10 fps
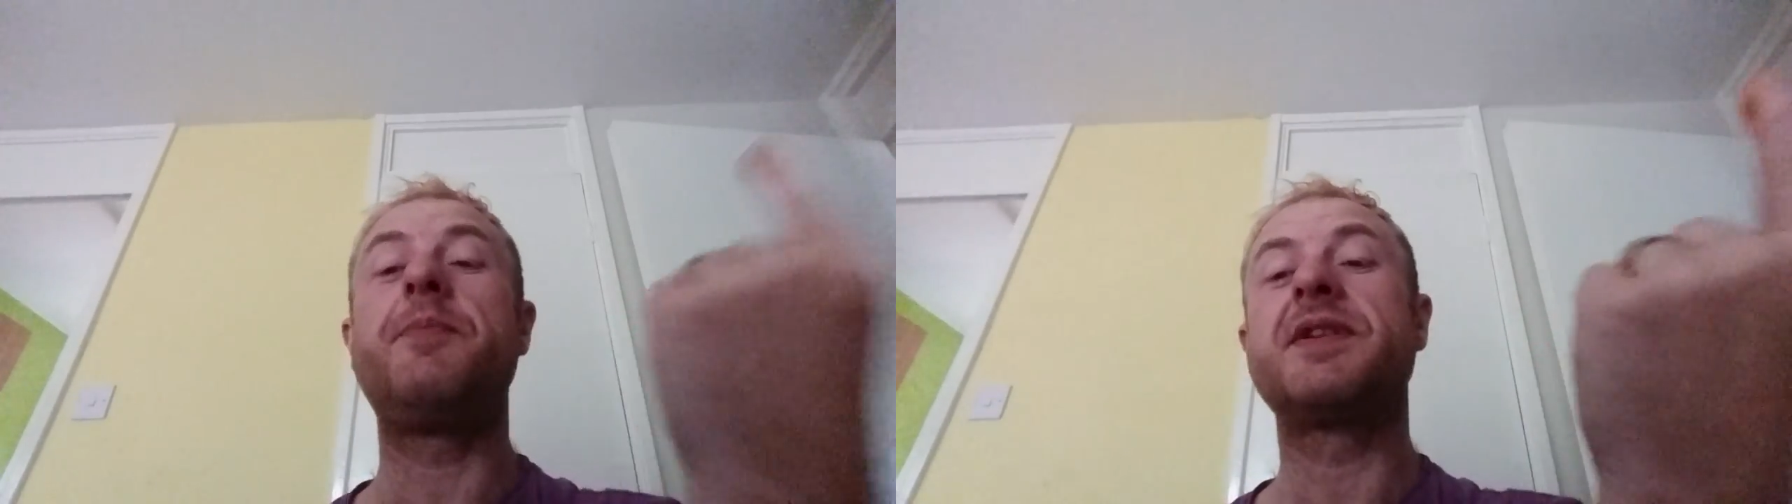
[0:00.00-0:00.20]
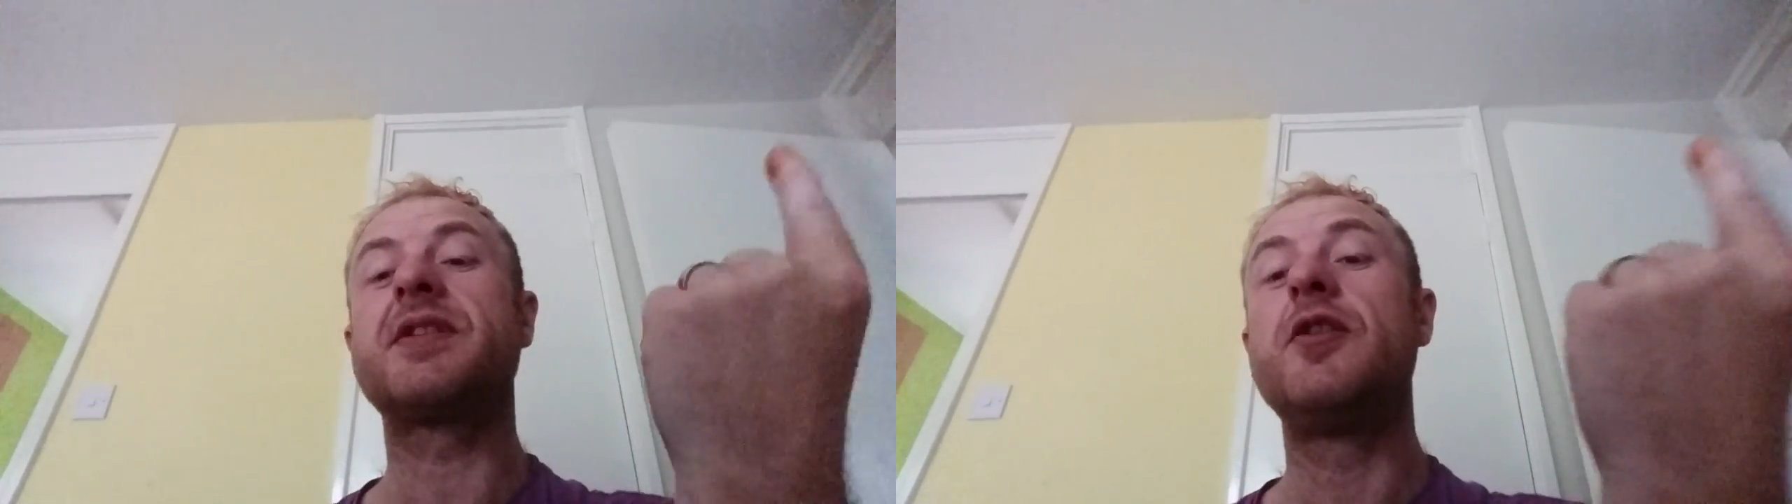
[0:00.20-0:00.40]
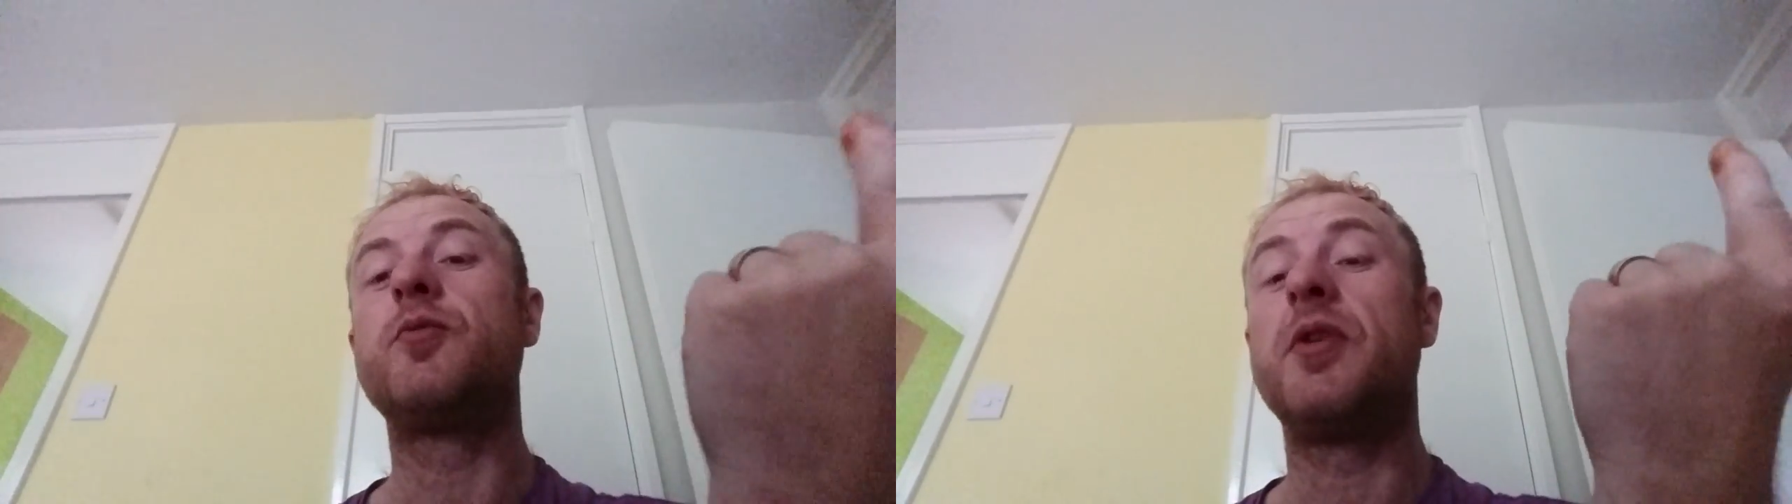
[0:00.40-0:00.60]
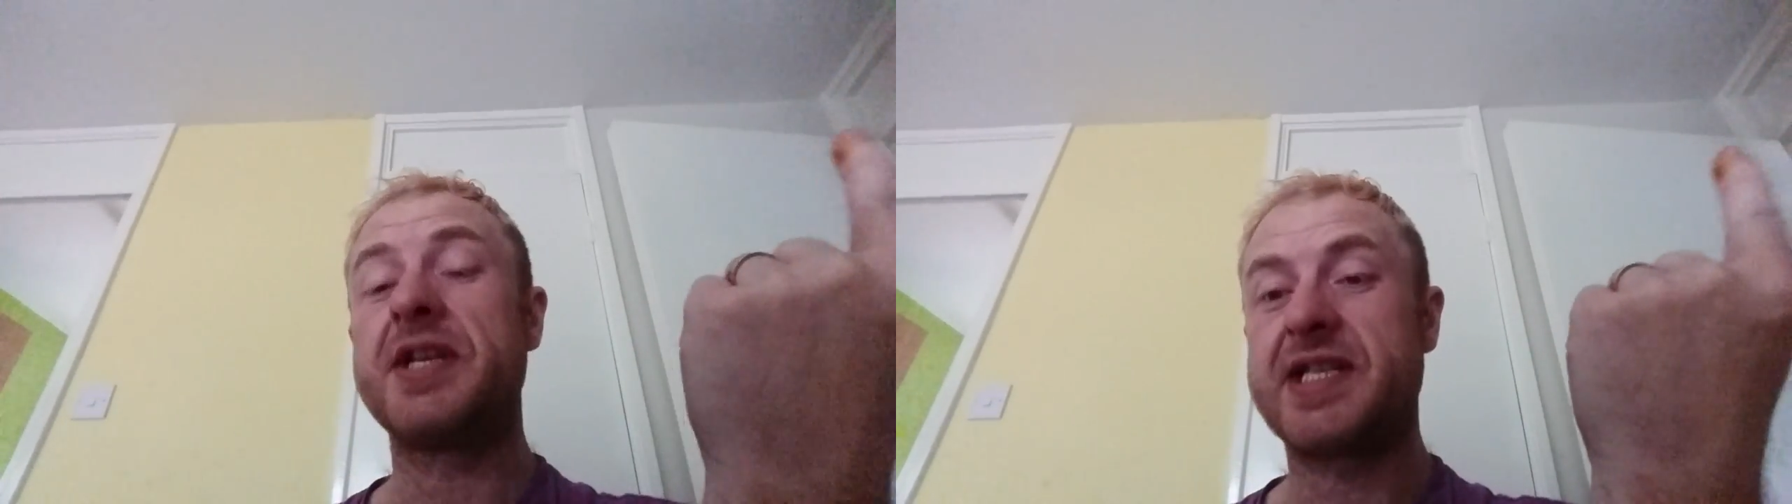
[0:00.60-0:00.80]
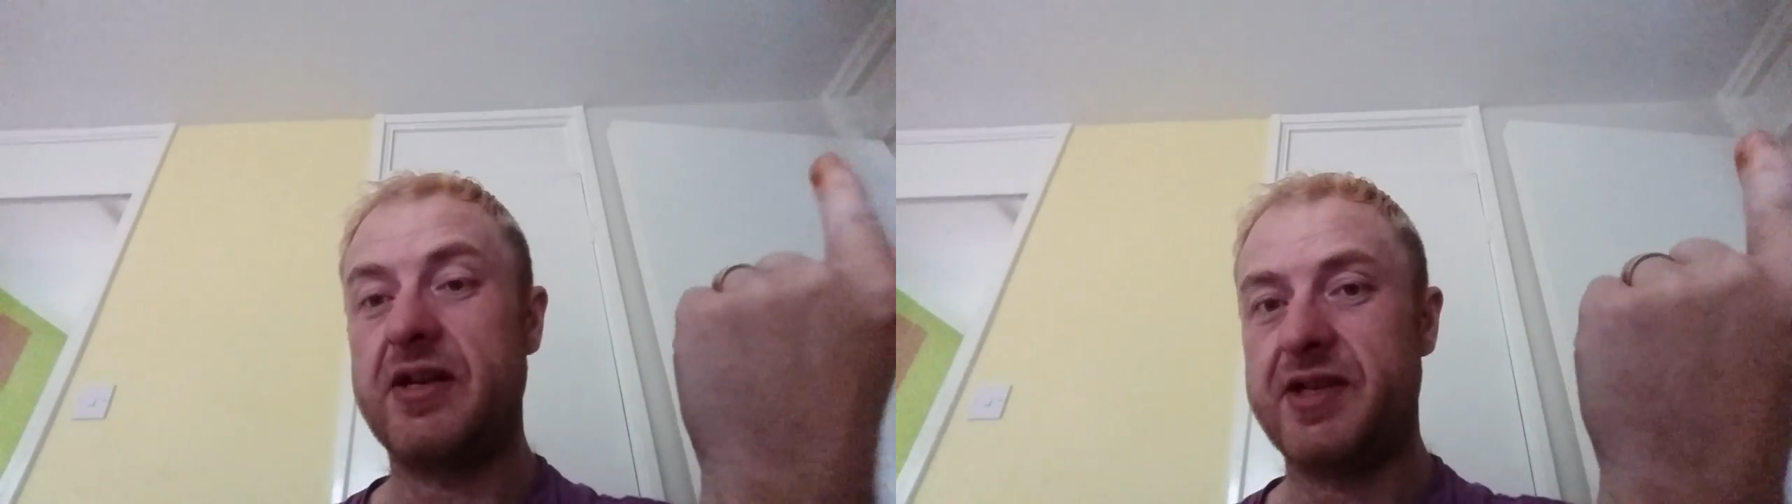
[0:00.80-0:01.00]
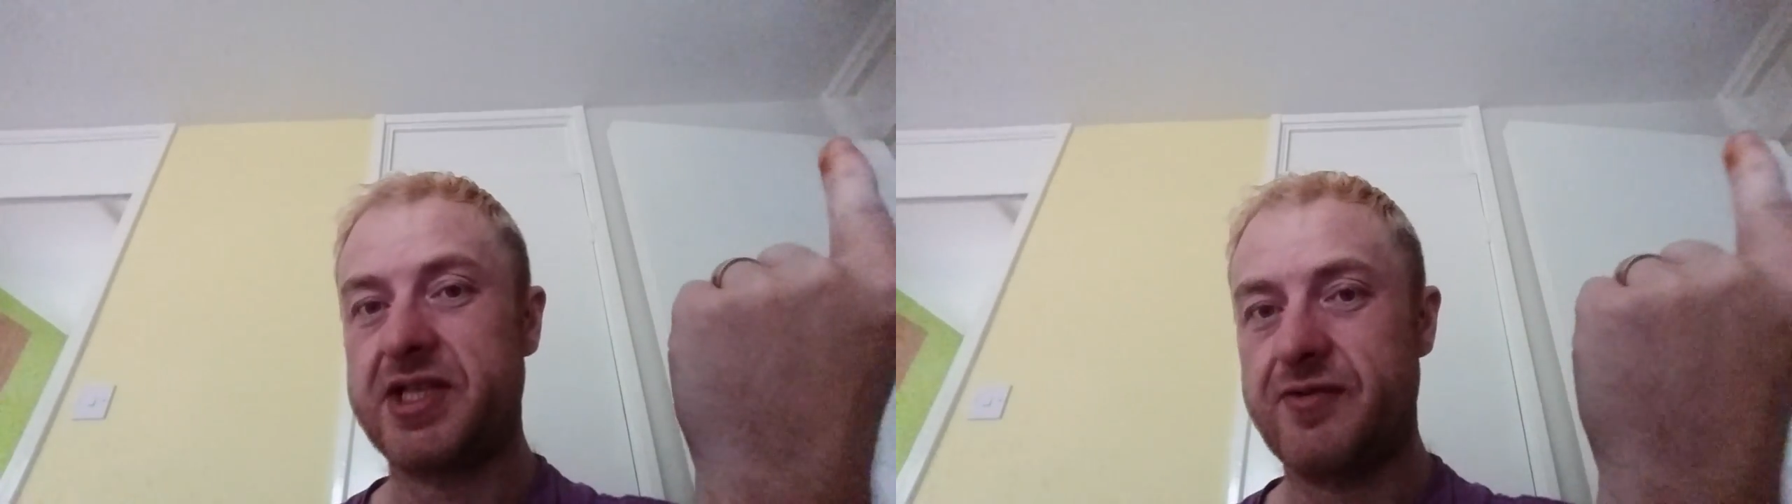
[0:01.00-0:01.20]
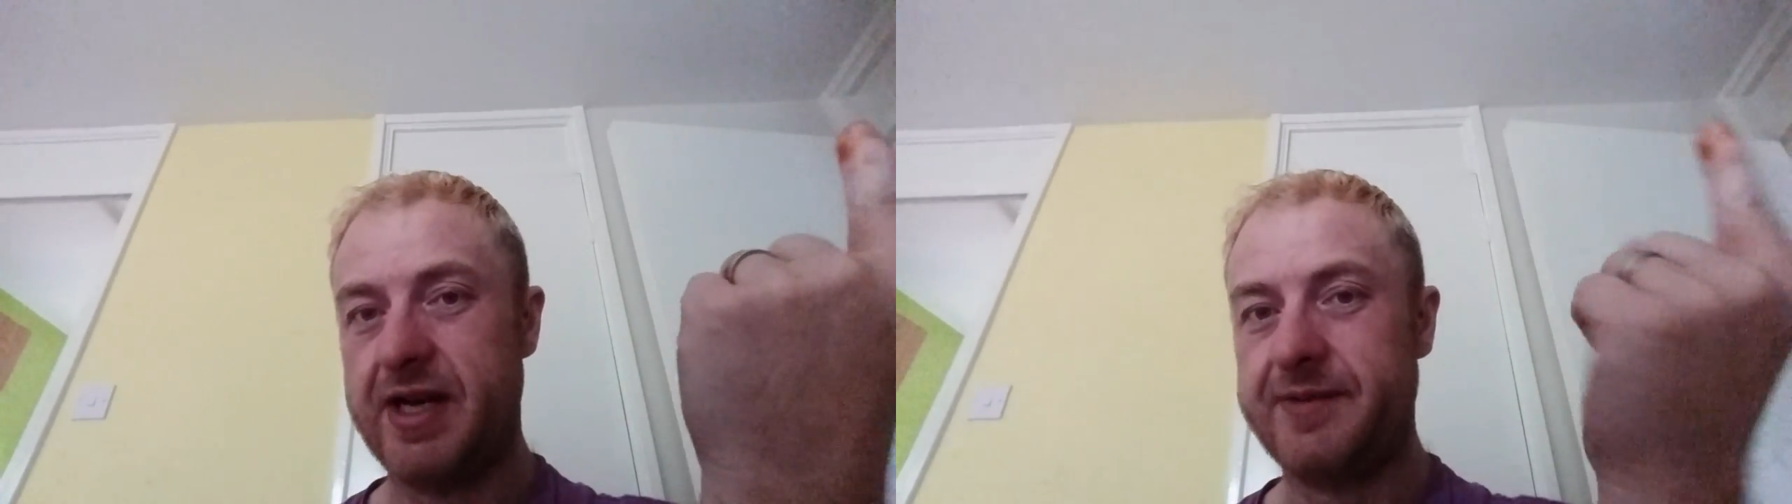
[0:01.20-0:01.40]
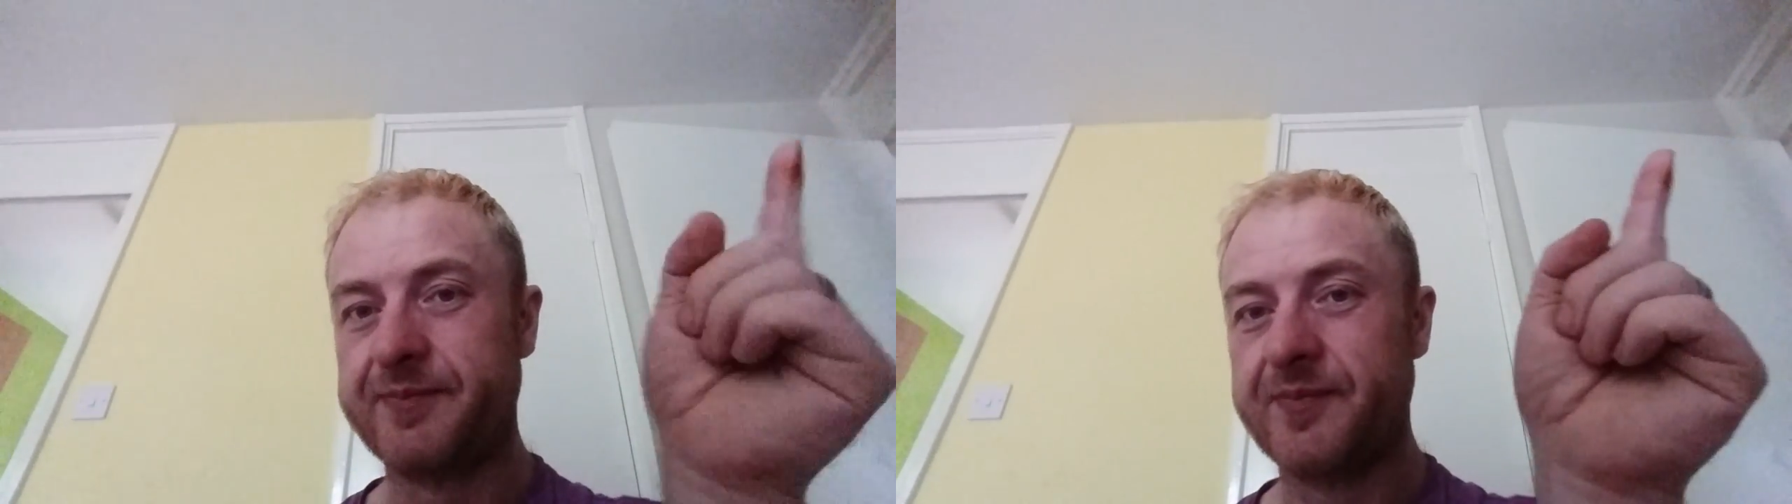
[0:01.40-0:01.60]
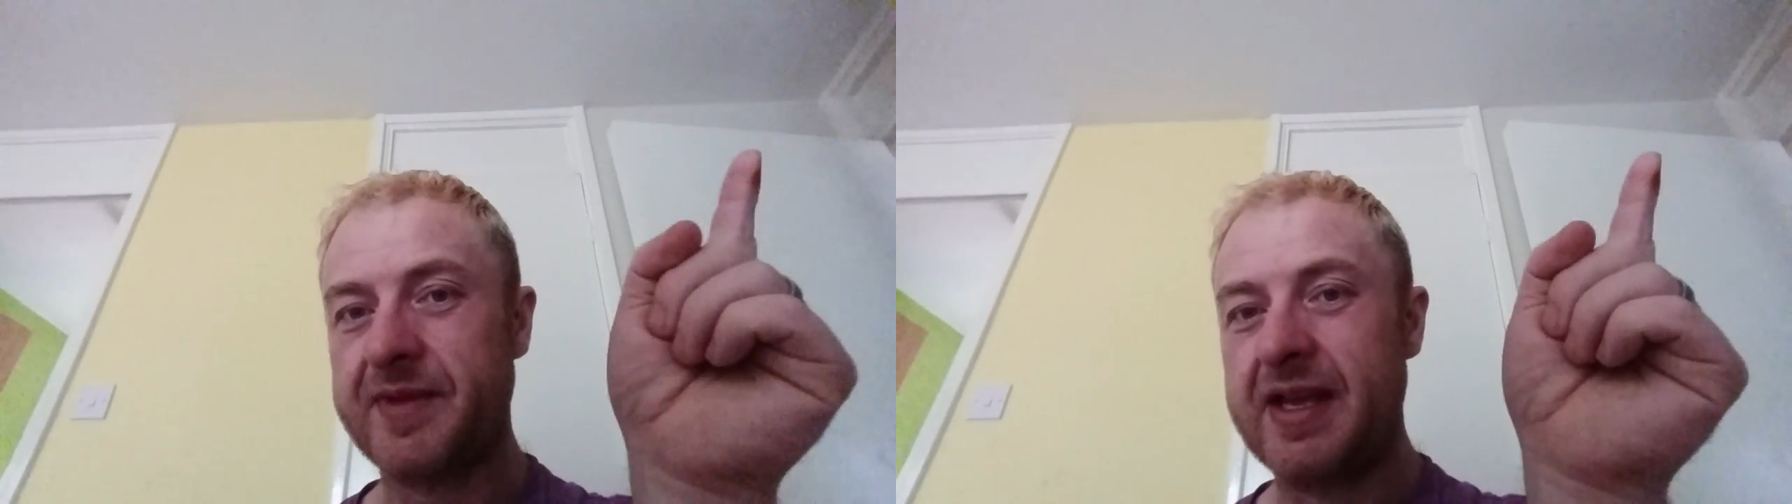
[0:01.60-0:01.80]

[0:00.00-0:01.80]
episode one of series three.